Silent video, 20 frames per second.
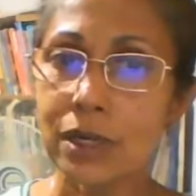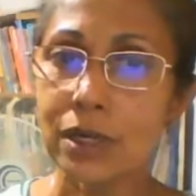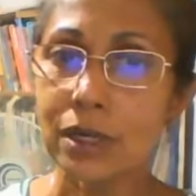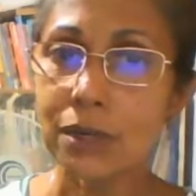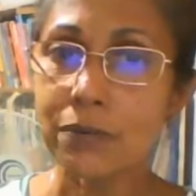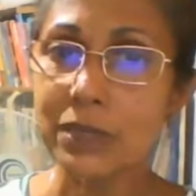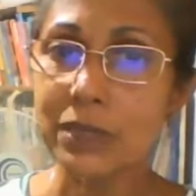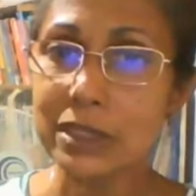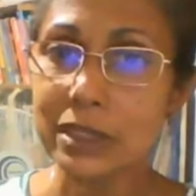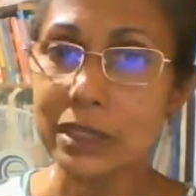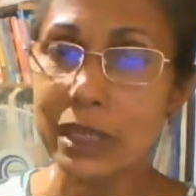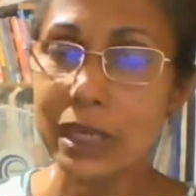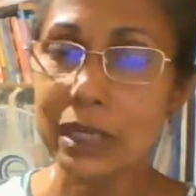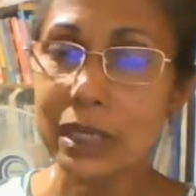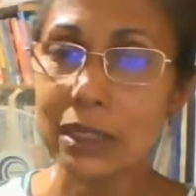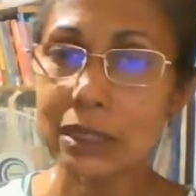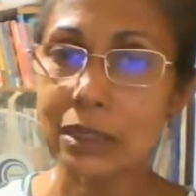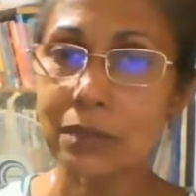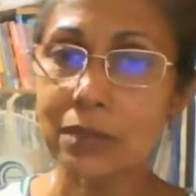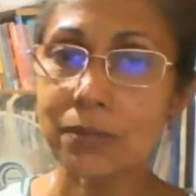
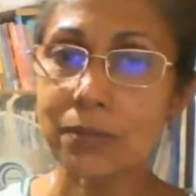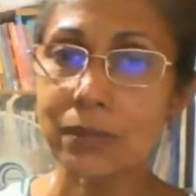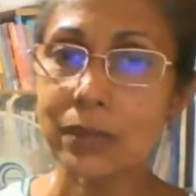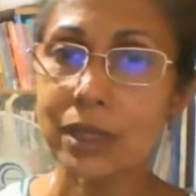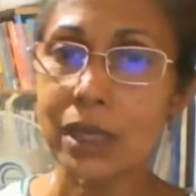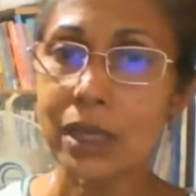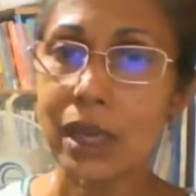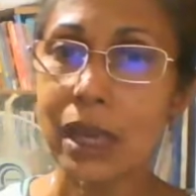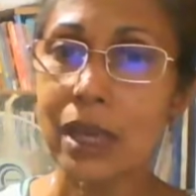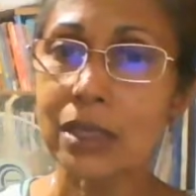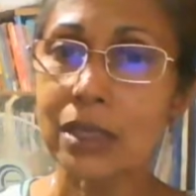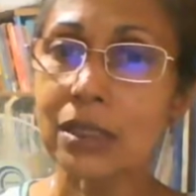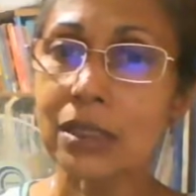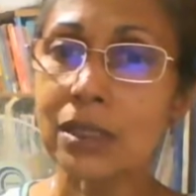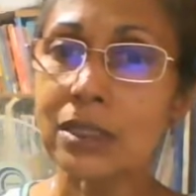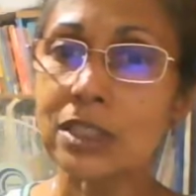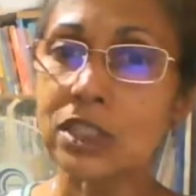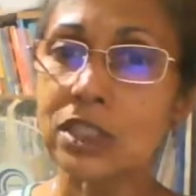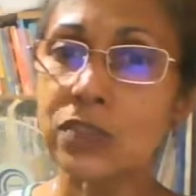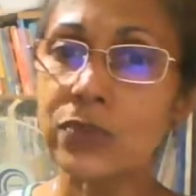mistaken, and her
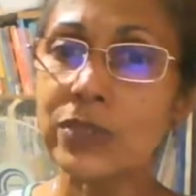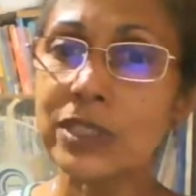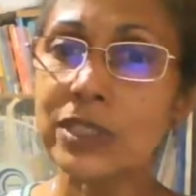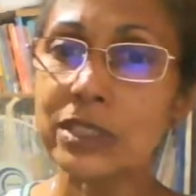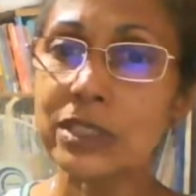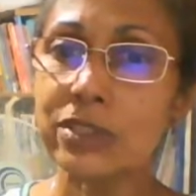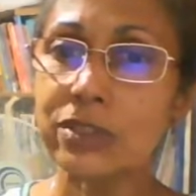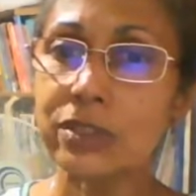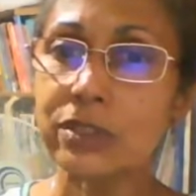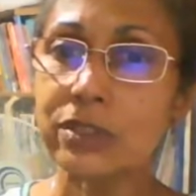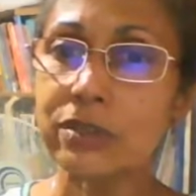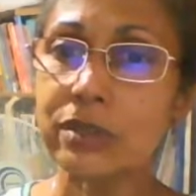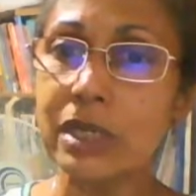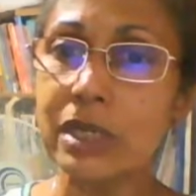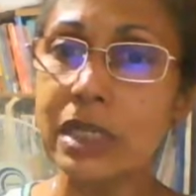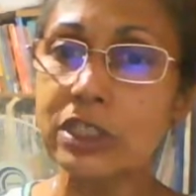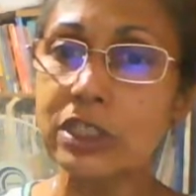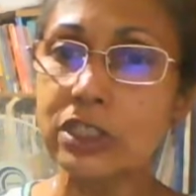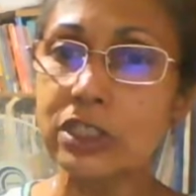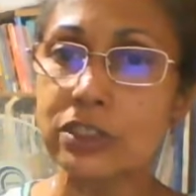exquisite
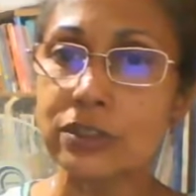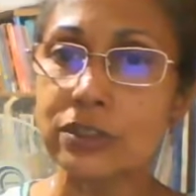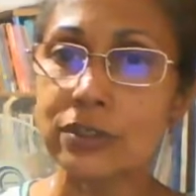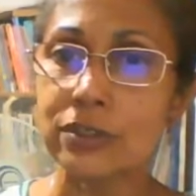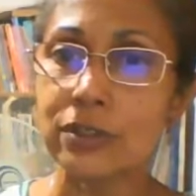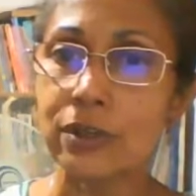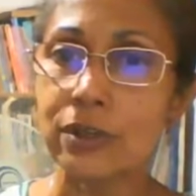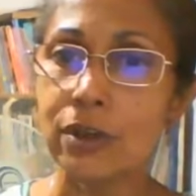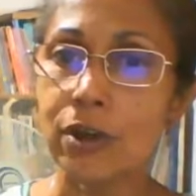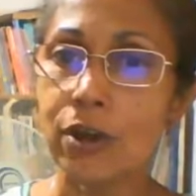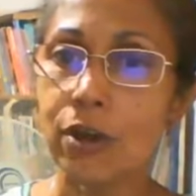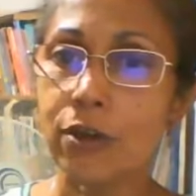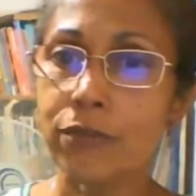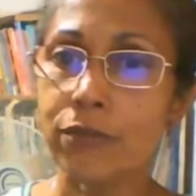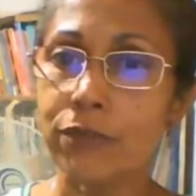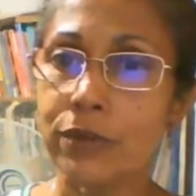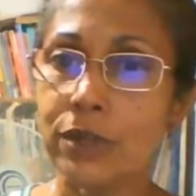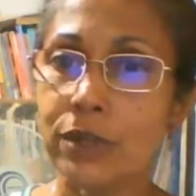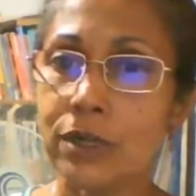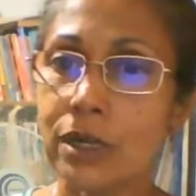relish
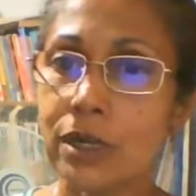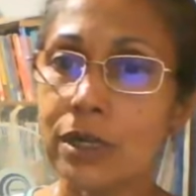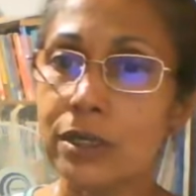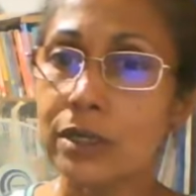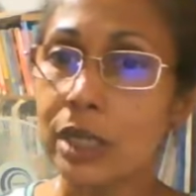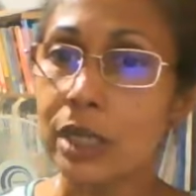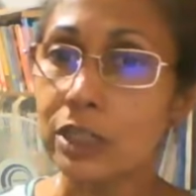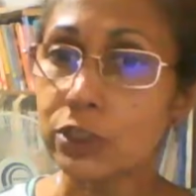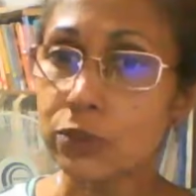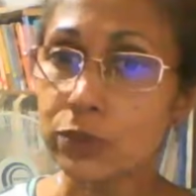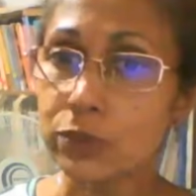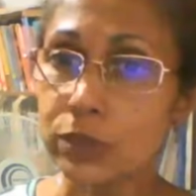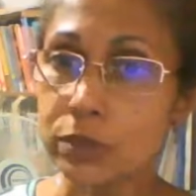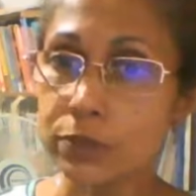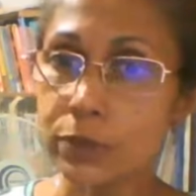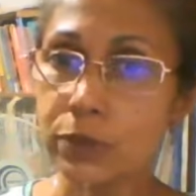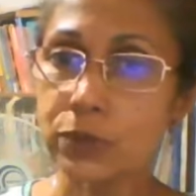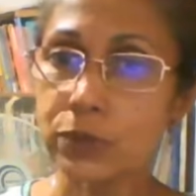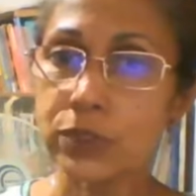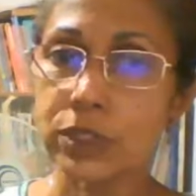of natural
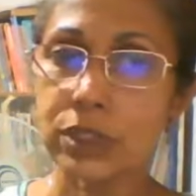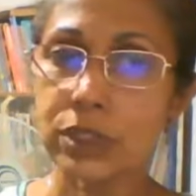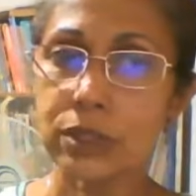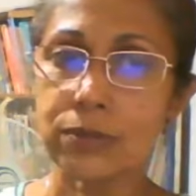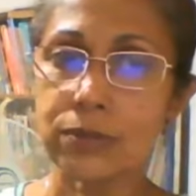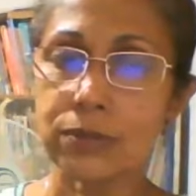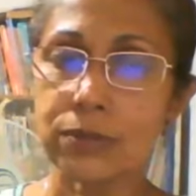beauty.